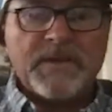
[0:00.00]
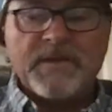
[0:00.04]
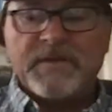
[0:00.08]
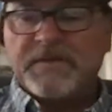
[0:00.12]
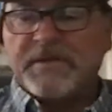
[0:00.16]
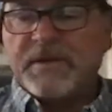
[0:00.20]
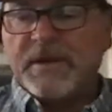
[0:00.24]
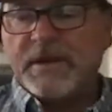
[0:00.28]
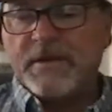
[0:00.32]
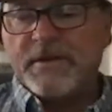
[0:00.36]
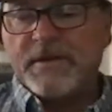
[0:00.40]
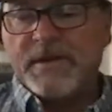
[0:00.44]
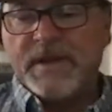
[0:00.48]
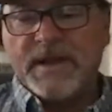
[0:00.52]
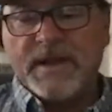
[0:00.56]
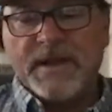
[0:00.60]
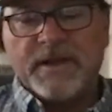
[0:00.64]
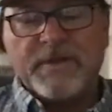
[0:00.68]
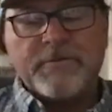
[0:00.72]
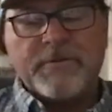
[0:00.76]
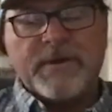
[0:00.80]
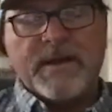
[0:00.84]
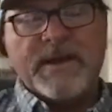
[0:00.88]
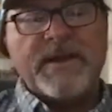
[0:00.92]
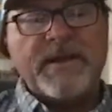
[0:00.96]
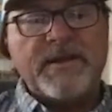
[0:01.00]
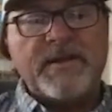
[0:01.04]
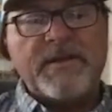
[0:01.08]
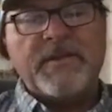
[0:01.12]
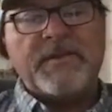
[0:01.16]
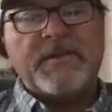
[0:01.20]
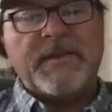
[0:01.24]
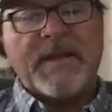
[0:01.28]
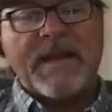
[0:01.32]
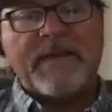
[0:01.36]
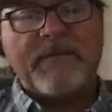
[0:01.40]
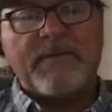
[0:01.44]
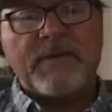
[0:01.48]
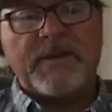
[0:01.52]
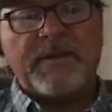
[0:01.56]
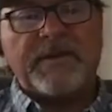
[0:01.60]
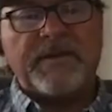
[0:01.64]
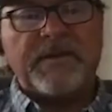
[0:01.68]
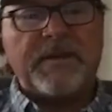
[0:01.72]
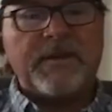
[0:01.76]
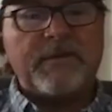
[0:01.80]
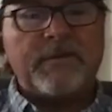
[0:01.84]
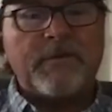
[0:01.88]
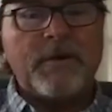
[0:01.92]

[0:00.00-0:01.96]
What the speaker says: So they created this advocacy